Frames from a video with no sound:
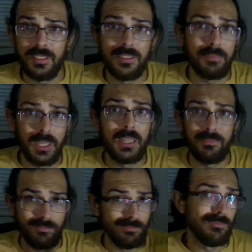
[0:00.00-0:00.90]
But
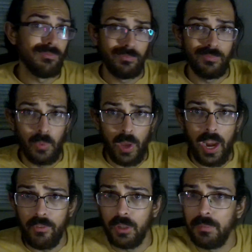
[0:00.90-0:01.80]

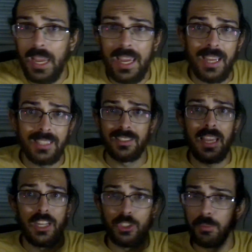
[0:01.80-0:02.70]
whatever. It's a
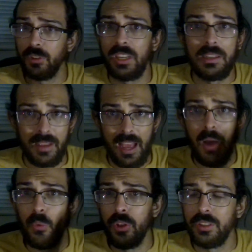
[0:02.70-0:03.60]
slasher movie. I
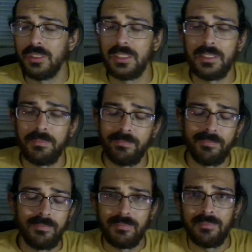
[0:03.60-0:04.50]
want to
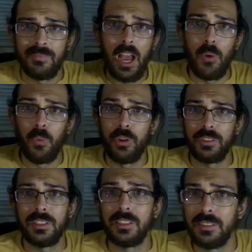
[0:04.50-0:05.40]
I
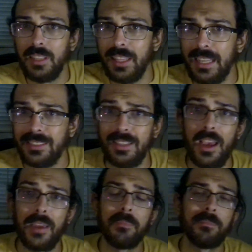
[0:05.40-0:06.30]
want to let that slide.